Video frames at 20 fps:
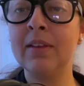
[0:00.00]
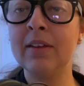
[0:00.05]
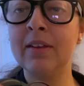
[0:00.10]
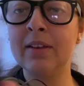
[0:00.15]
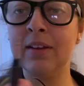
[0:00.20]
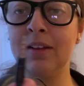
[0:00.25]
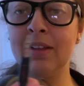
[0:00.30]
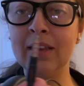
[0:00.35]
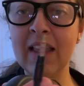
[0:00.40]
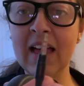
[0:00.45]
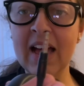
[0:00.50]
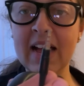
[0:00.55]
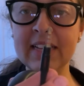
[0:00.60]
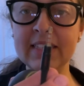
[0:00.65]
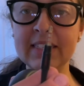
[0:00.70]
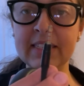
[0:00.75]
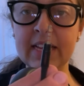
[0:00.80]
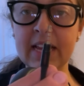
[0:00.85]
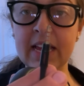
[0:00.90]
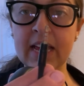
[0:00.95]

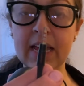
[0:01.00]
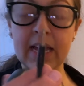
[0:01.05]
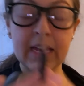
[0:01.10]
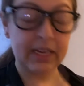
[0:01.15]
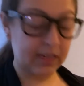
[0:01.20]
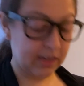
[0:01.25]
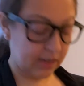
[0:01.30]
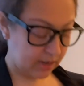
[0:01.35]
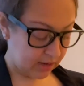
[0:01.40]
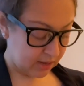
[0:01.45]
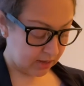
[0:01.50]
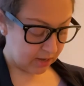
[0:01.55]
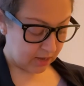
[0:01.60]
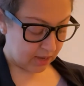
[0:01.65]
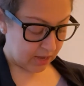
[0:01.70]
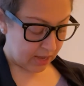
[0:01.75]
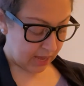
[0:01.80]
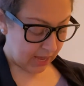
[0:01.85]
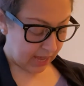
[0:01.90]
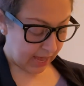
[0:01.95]
Classic.
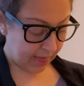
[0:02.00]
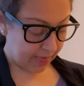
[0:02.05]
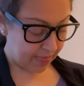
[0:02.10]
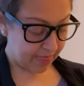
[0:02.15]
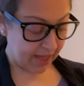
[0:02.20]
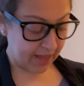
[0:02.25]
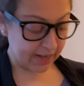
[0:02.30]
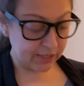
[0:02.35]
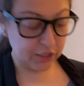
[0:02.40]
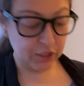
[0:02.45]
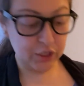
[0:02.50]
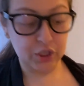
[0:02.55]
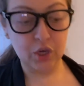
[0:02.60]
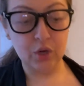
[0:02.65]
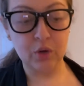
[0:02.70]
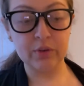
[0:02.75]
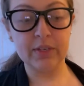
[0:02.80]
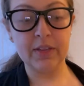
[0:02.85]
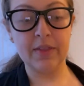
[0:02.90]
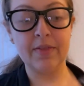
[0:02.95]
And that just
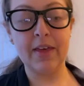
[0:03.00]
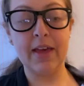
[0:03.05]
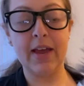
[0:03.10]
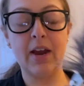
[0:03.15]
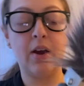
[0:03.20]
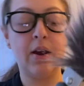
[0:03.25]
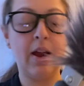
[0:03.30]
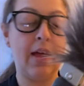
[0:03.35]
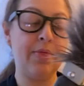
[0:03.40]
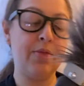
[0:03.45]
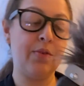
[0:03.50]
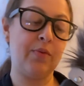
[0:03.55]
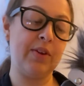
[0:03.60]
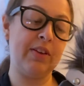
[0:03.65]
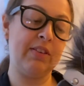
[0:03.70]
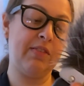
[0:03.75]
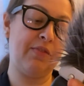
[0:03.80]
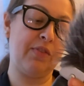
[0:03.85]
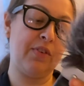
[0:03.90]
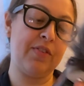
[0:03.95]
goes in there. And the
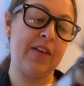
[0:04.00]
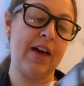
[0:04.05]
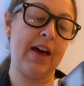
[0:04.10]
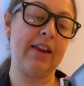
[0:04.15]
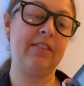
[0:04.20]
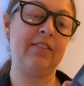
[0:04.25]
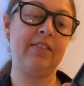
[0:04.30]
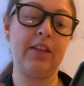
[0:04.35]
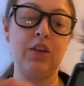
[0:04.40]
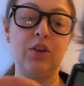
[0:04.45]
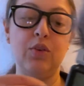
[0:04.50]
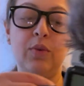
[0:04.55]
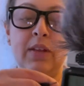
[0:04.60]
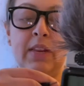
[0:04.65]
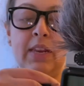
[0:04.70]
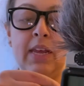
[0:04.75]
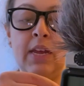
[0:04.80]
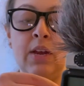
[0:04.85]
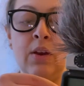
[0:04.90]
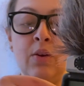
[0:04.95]
reason for that is that you
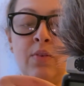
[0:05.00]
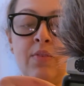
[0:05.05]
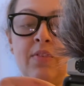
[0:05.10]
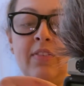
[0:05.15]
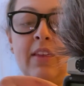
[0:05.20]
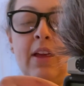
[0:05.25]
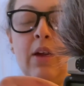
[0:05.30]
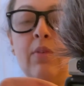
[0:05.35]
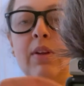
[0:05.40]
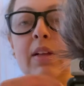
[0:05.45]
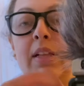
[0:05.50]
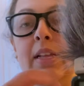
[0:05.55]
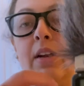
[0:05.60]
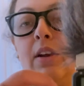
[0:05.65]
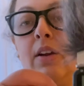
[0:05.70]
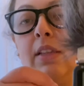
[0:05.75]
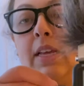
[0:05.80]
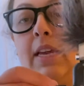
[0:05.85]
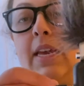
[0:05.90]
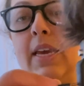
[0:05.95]
can hear the sound
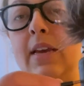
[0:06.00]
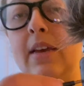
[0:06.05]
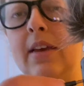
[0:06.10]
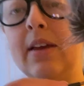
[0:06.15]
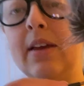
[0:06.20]
clearly.